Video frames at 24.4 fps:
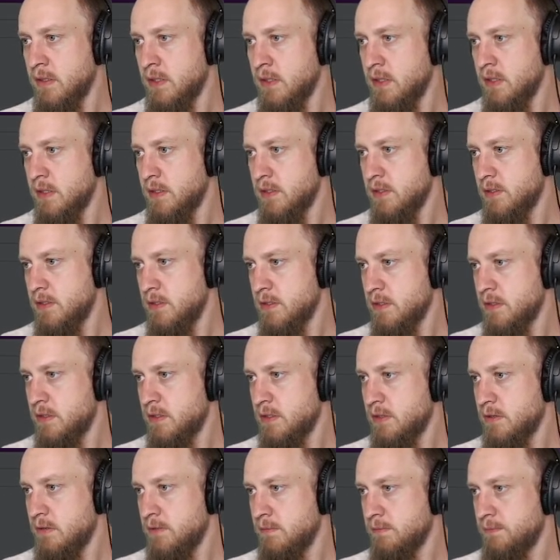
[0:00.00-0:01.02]

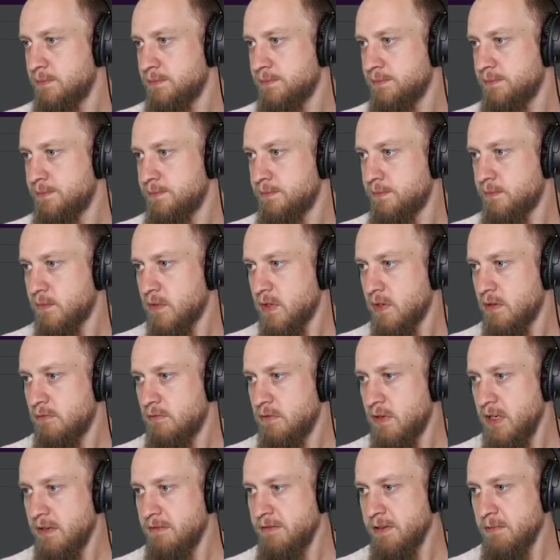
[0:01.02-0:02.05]
So, for
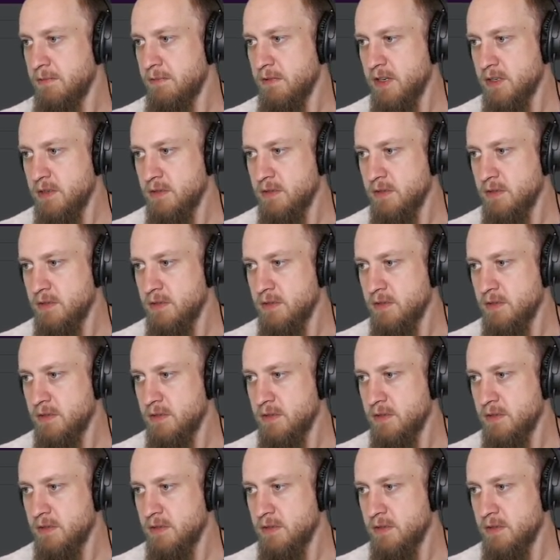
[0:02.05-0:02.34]
everyone who